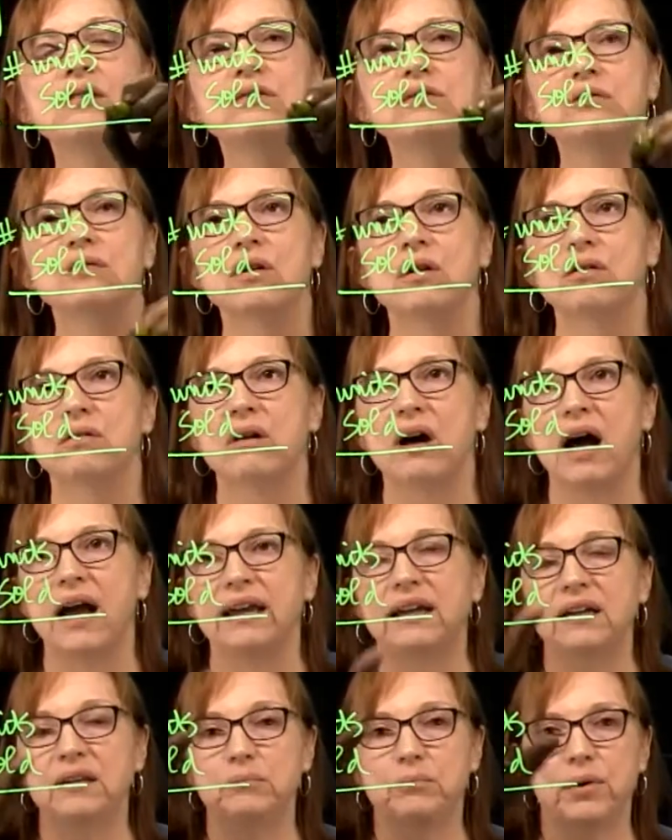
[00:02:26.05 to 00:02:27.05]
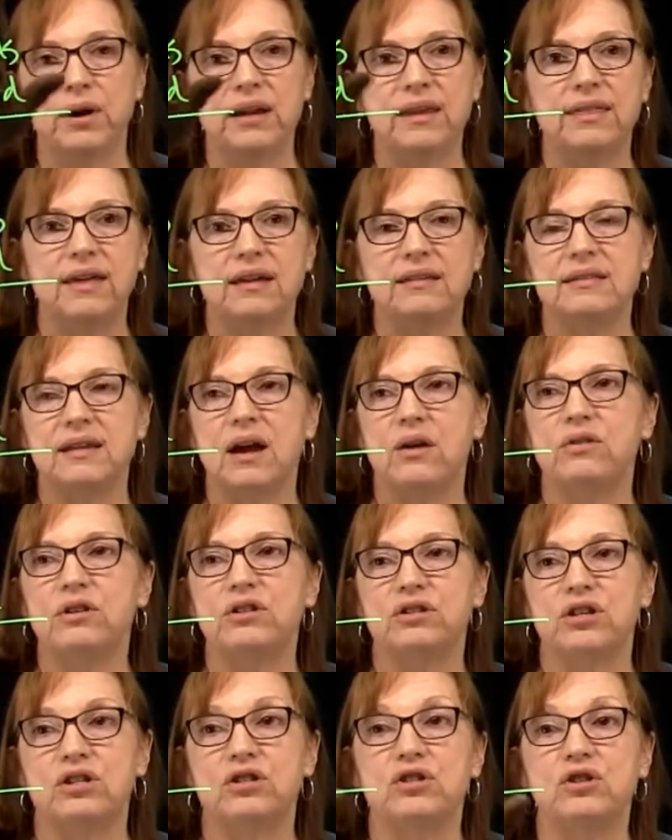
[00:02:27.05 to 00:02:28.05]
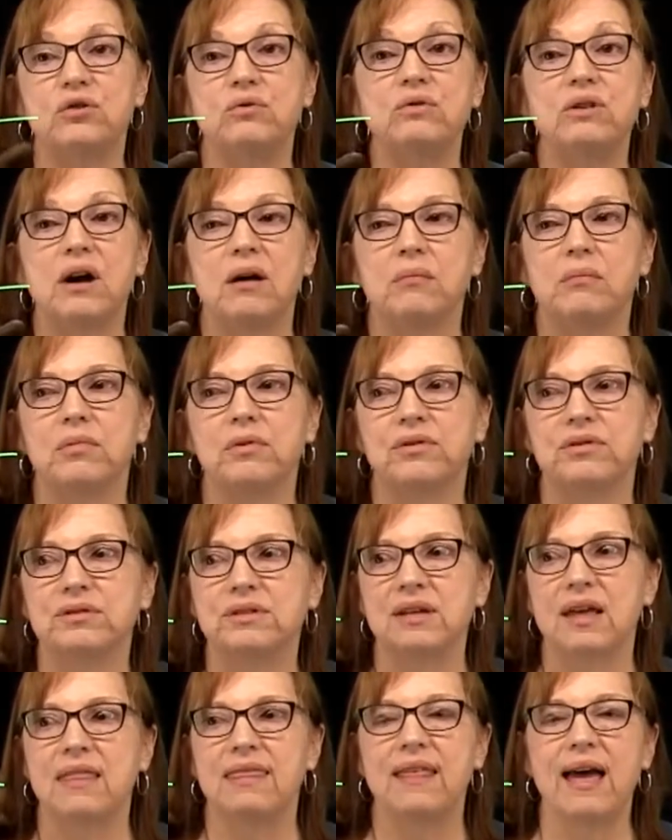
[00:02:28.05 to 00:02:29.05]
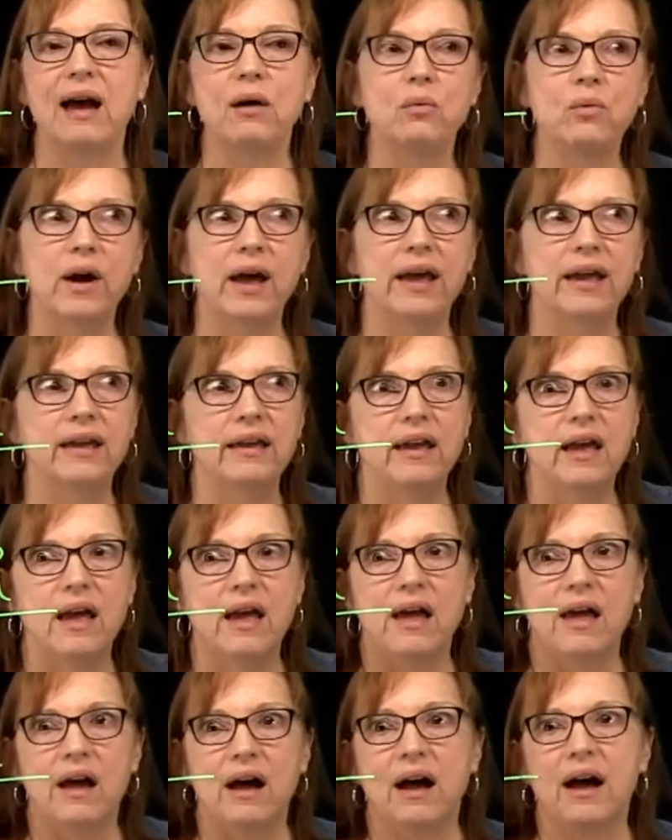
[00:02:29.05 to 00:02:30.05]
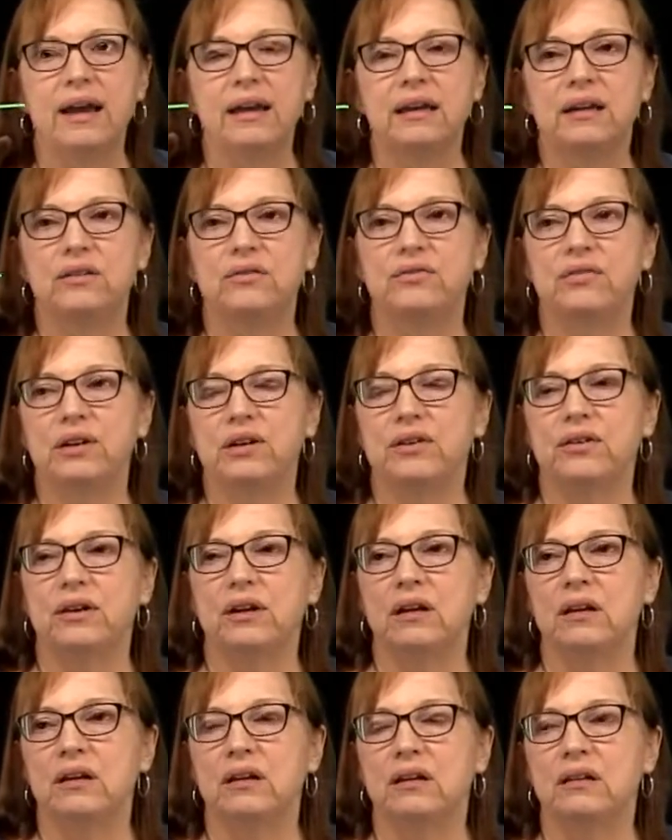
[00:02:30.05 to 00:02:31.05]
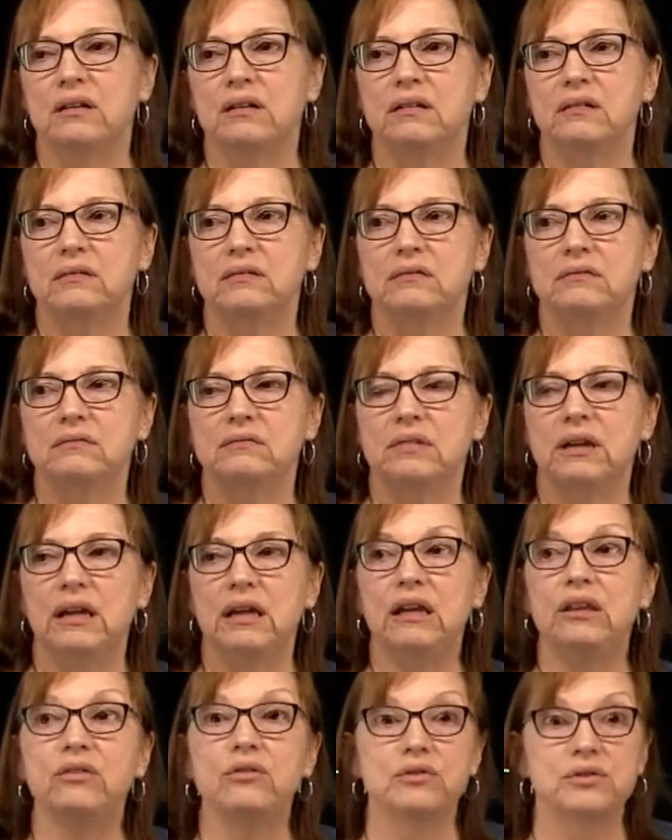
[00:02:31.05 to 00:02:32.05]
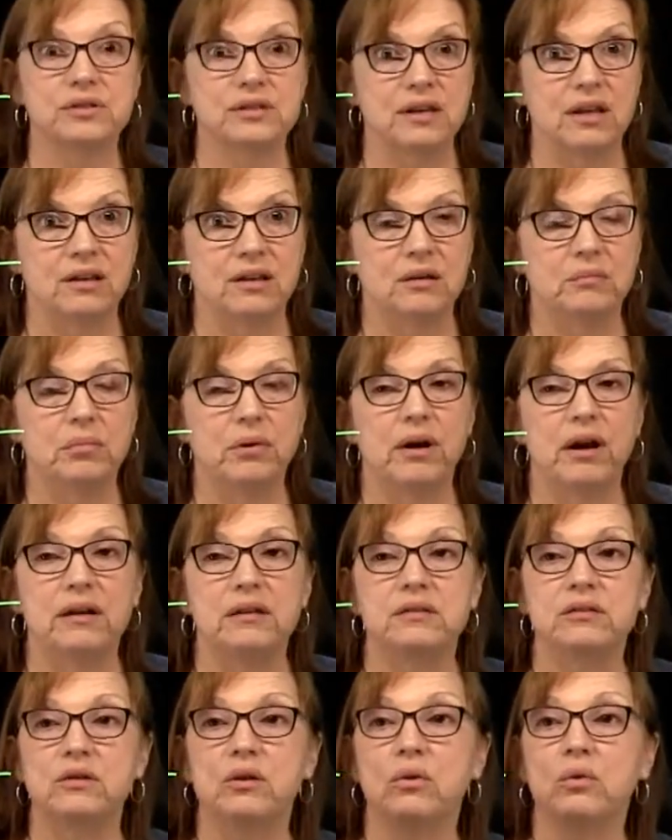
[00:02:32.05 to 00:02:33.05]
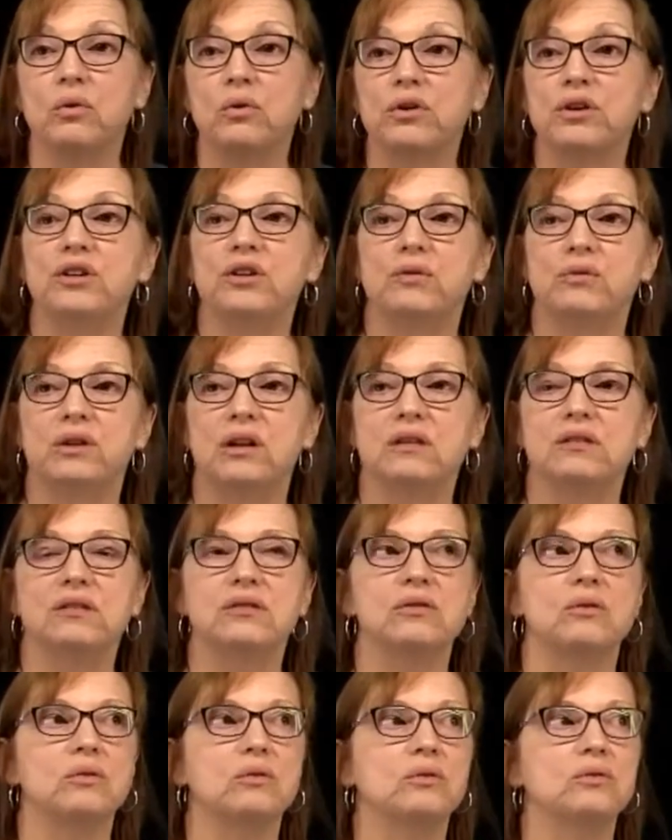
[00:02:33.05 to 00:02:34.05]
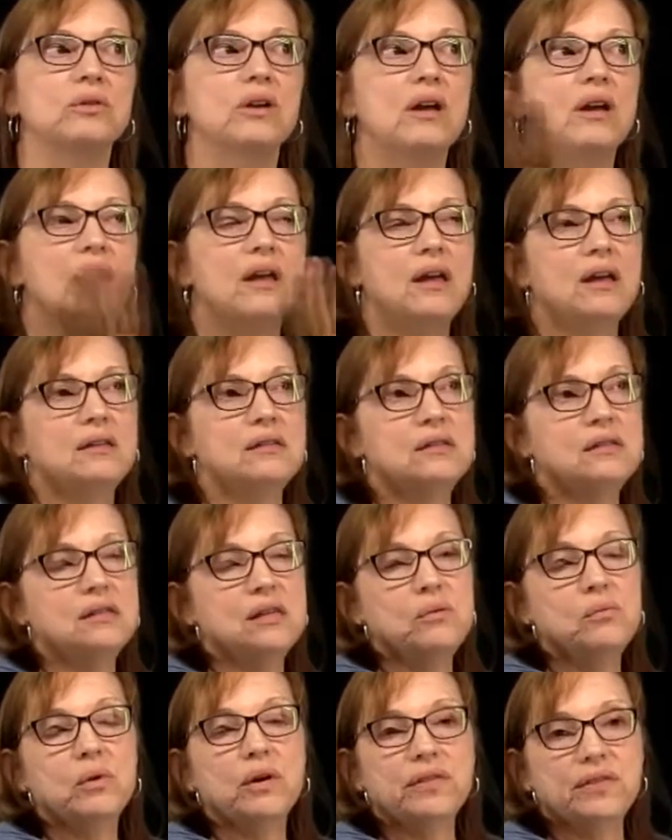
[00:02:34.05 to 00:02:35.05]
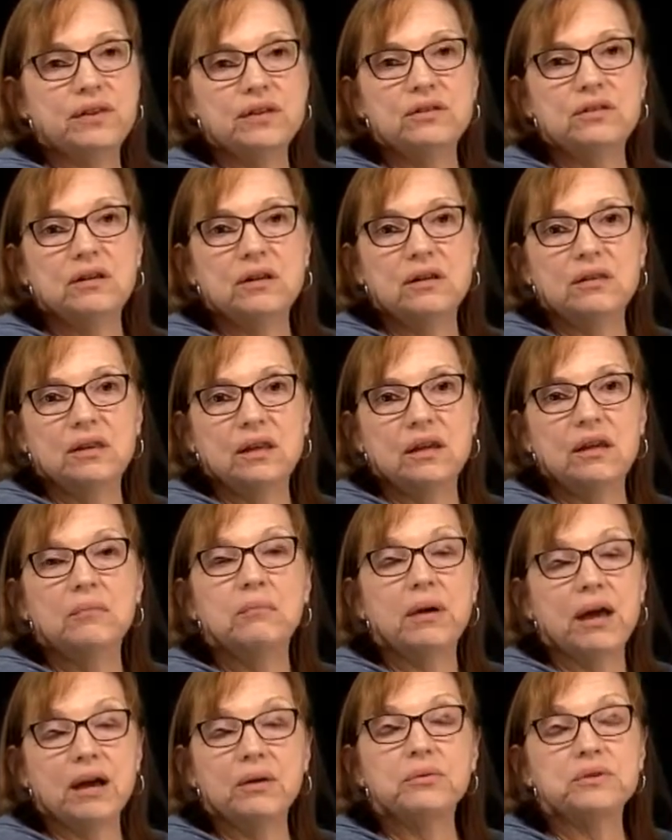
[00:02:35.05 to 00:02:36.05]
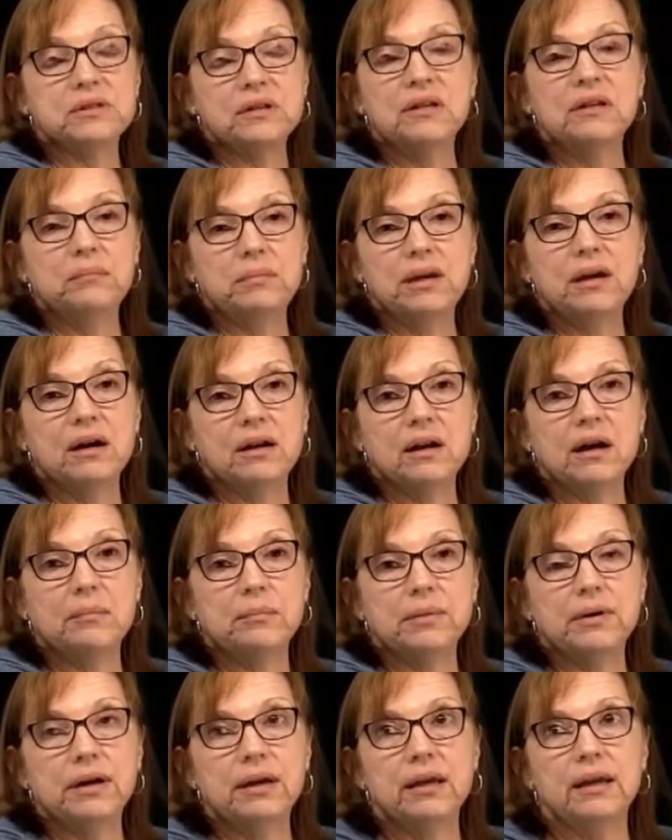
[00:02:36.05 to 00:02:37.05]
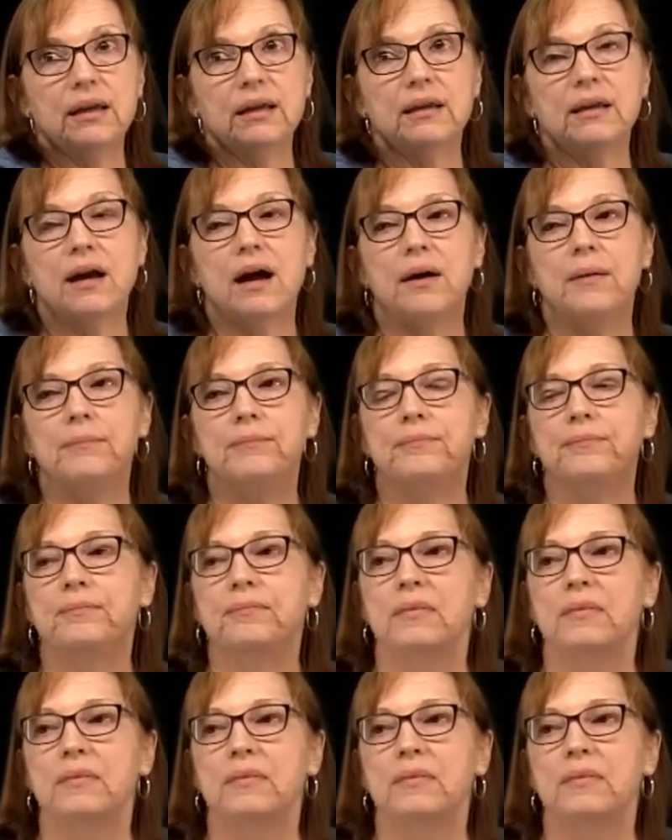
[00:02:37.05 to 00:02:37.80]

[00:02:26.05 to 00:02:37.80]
So I could break that down into two numbers, and that way I could vary either selling price or units sold and see what the impact was going to be on operating income.